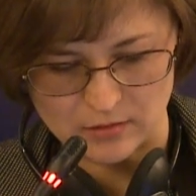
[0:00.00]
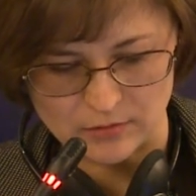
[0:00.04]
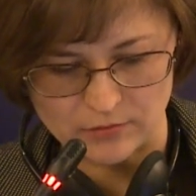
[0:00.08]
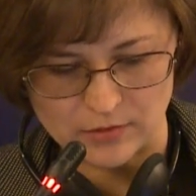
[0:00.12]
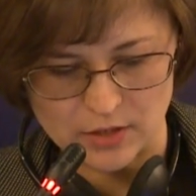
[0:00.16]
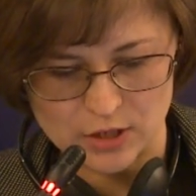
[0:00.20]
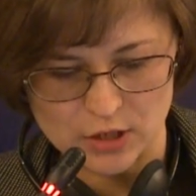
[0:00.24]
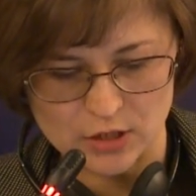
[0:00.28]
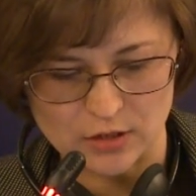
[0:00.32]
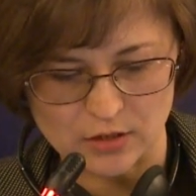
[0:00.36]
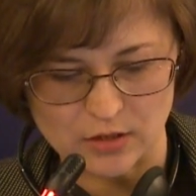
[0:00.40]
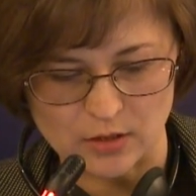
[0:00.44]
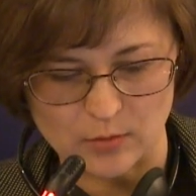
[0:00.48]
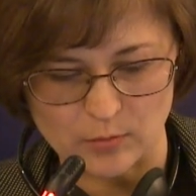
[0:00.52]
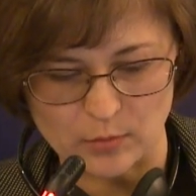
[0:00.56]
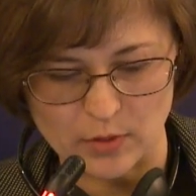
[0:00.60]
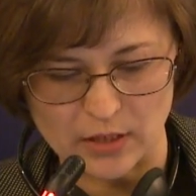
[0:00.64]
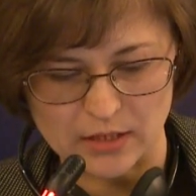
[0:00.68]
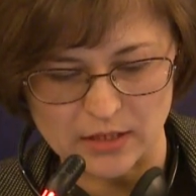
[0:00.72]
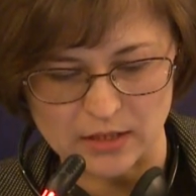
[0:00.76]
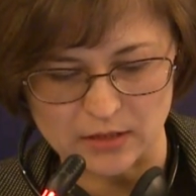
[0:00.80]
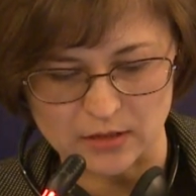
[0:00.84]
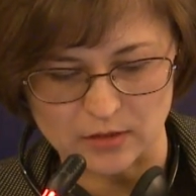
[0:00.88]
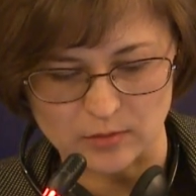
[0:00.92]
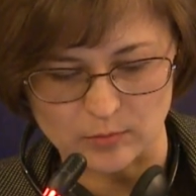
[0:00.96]
and
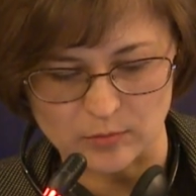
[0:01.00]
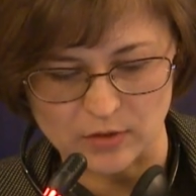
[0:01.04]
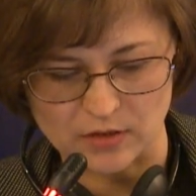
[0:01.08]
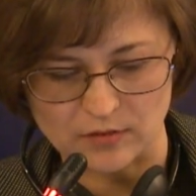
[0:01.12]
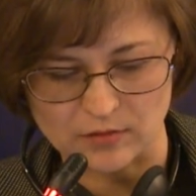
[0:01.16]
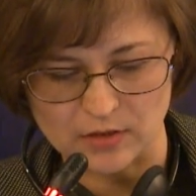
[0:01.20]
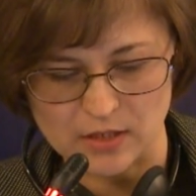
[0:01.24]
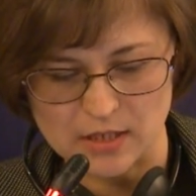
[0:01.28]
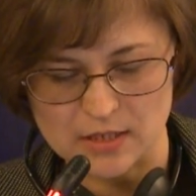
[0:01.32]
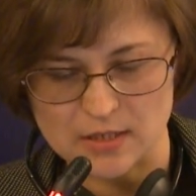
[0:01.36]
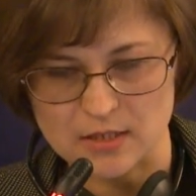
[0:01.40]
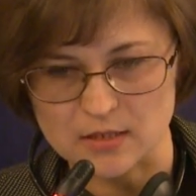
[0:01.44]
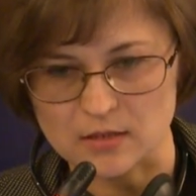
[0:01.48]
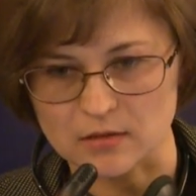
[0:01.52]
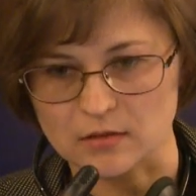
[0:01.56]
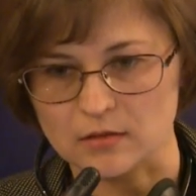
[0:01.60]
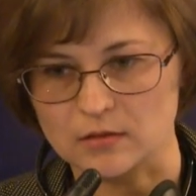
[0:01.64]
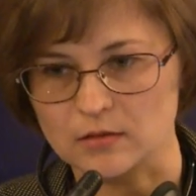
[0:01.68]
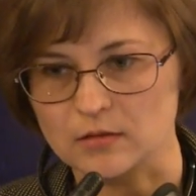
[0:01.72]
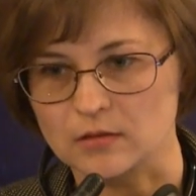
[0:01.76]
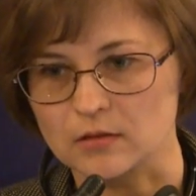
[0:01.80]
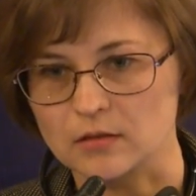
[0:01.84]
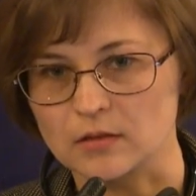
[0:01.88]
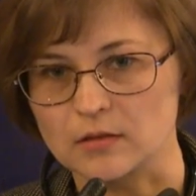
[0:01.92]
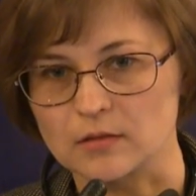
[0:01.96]
one of the key
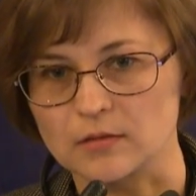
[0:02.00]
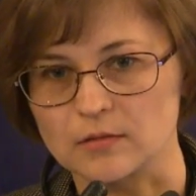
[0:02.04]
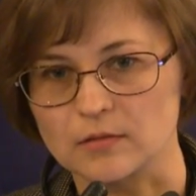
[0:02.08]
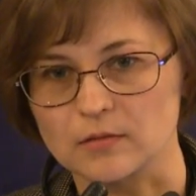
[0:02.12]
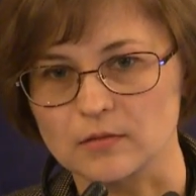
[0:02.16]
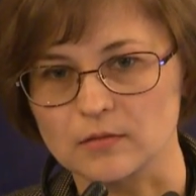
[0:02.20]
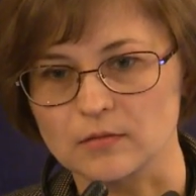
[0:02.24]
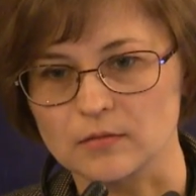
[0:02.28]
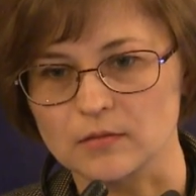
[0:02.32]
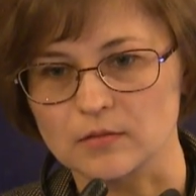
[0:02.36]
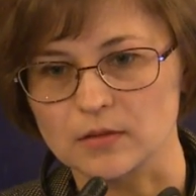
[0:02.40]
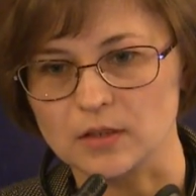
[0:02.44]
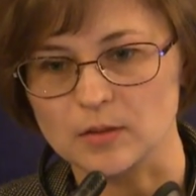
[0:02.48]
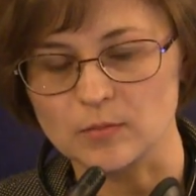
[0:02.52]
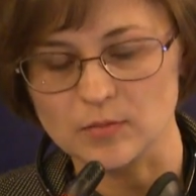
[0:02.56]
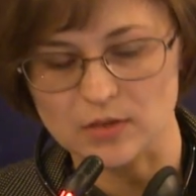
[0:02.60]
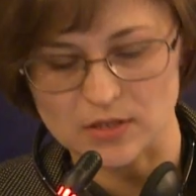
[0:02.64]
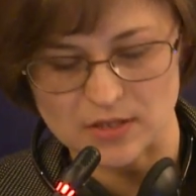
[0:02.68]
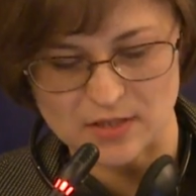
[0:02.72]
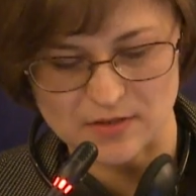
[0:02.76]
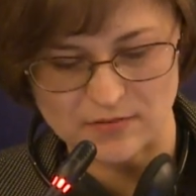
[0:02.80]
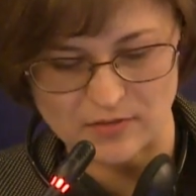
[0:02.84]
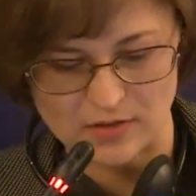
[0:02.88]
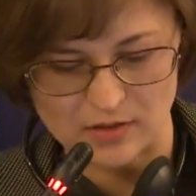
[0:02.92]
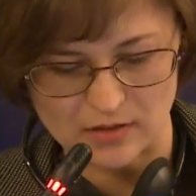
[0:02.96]
components of that program
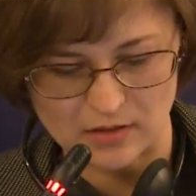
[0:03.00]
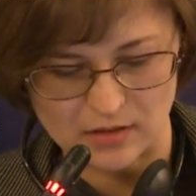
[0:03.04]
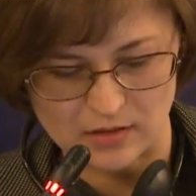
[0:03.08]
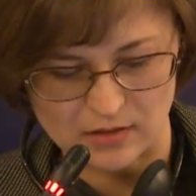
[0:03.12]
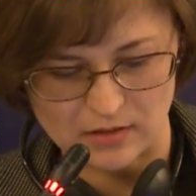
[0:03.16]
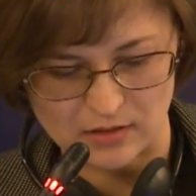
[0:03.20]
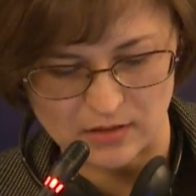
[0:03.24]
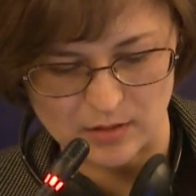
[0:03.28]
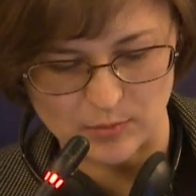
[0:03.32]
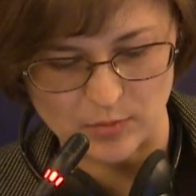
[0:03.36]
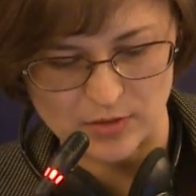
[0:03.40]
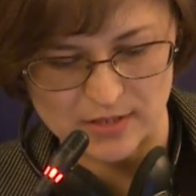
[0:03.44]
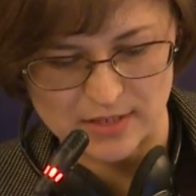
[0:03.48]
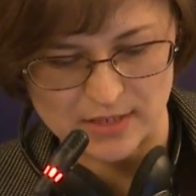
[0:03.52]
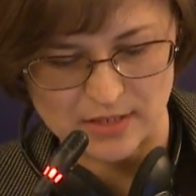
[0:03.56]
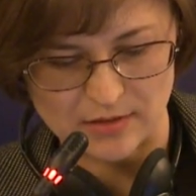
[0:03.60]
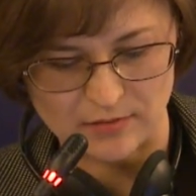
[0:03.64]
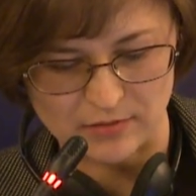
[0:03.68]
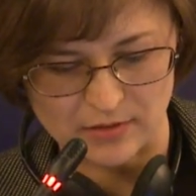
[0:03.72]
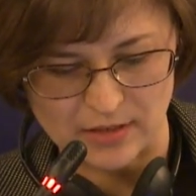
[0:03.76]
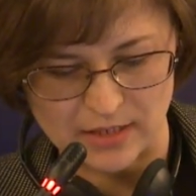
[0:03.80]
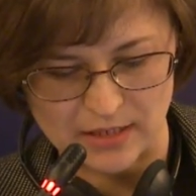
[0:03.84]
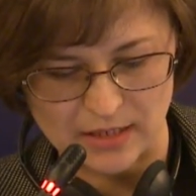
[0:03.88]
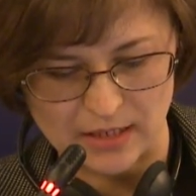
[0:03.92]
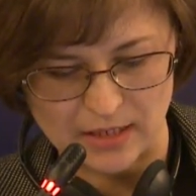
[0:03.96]
is
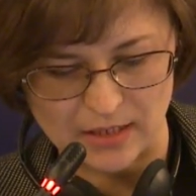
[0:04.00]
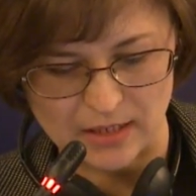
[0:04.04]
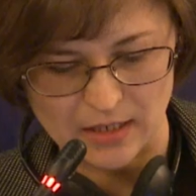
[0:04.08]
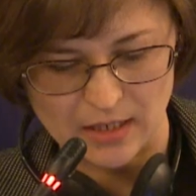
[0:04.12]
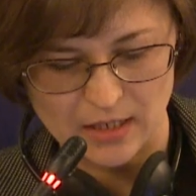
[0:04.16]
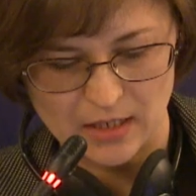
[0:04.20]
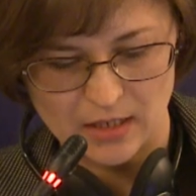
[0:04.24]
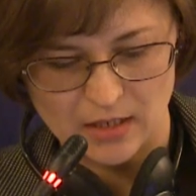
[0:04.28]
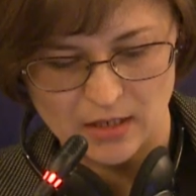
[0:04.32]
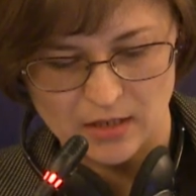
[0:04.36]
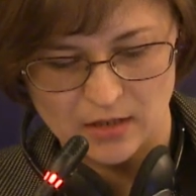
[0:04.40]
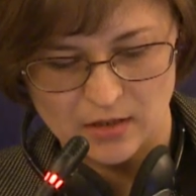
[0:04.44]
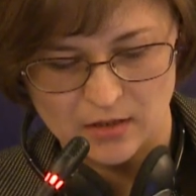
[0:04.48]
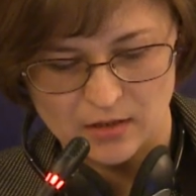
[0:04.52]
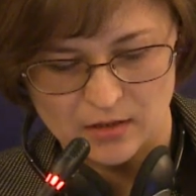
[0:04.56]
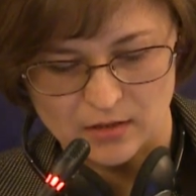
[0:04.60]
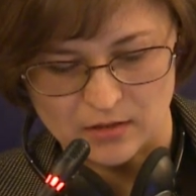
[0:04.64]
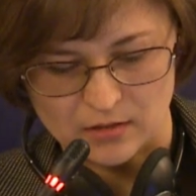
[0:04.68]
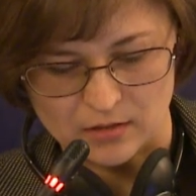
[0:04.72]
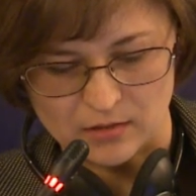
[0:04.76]
education.